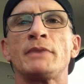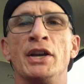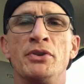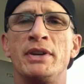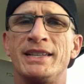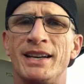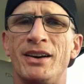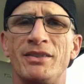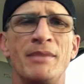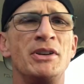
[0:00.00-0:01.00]
And you can
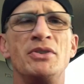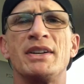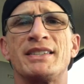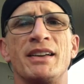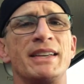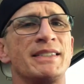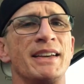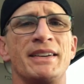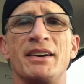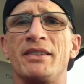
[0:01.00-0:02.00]
tell. I mean, you can tell they
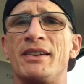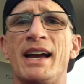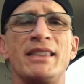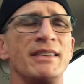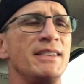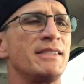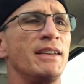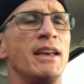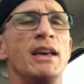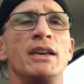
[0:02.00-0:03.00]
take care of their athletes,
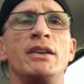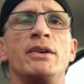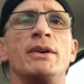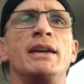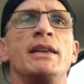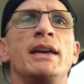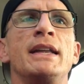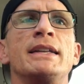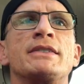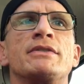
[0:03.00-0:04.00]
and you're
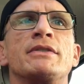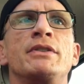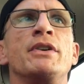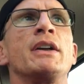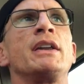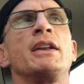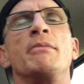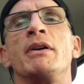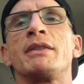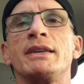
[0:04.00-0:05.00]
going to get
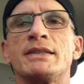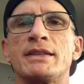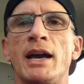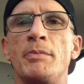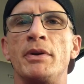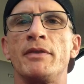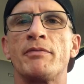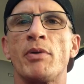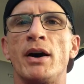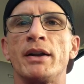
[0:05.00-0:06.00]
a monthly stipend
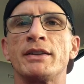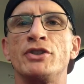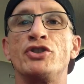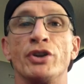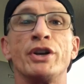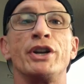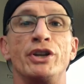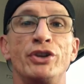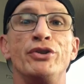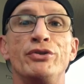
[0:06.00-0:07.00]
of product that you're going to
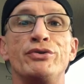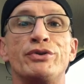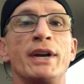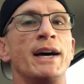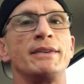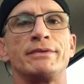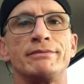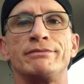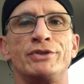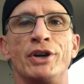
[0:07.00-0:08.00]
use, not
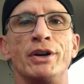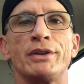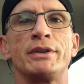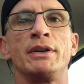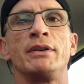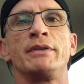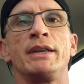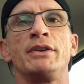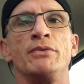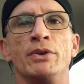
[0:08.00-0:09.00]
junk,
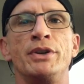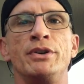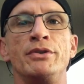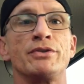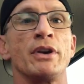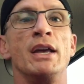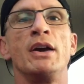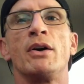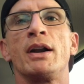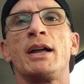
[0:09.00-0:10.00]
that you wouldn't use, or
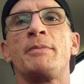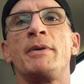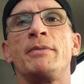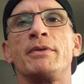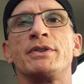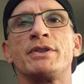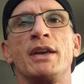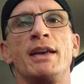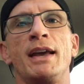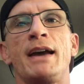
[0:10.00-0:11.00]
a lot of people just
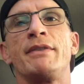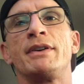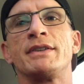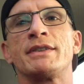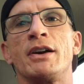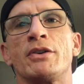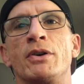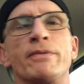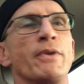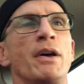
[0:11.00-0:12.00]
have their discount
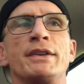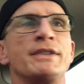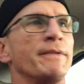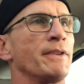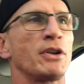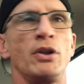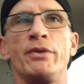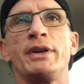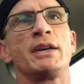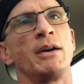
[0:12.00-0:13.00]
code for all these different
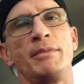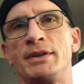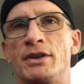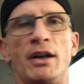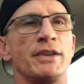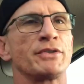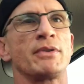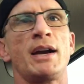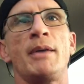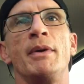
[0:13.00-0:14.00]
clothing companies, all this
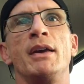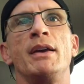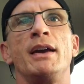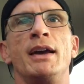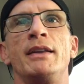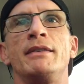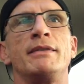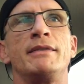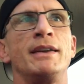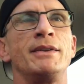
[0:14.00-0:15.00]
crap, and
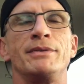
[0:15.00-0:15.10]
they